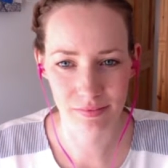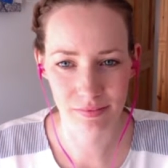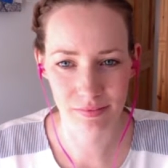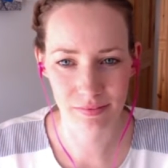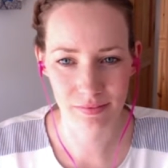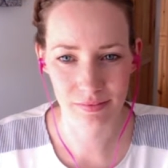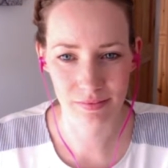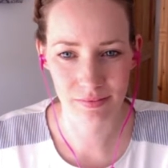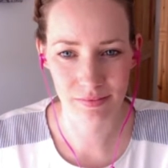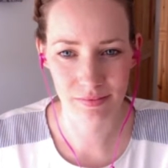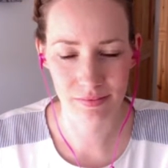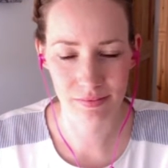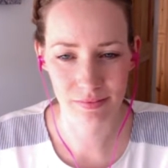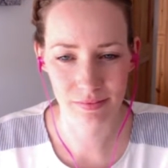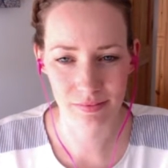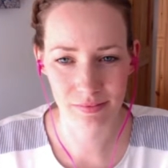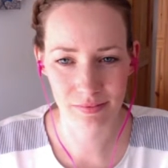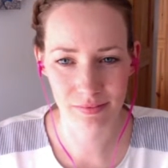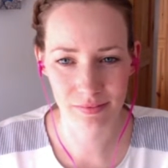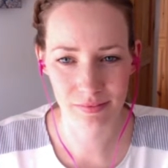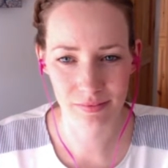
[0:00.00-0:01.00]

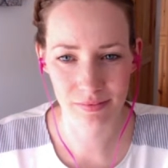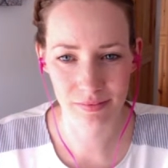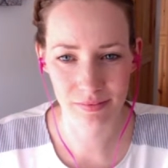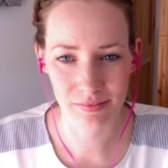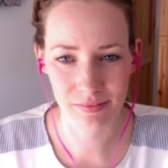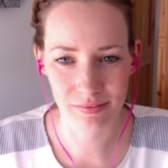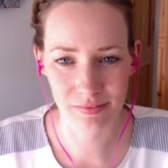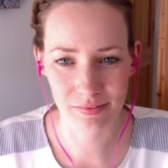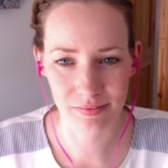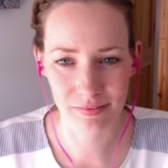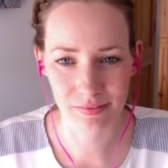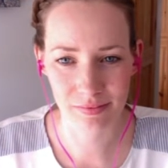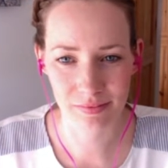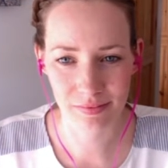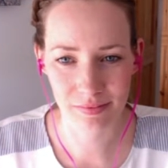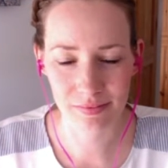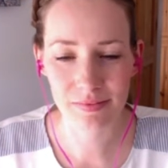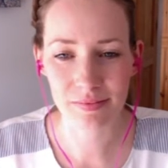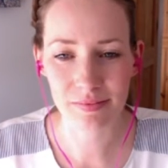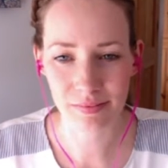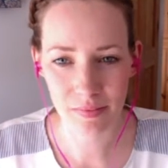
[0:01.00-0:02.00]

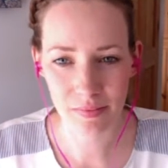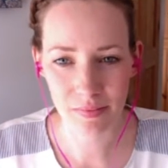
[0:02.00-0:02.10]
No words are spoken by the person on screen.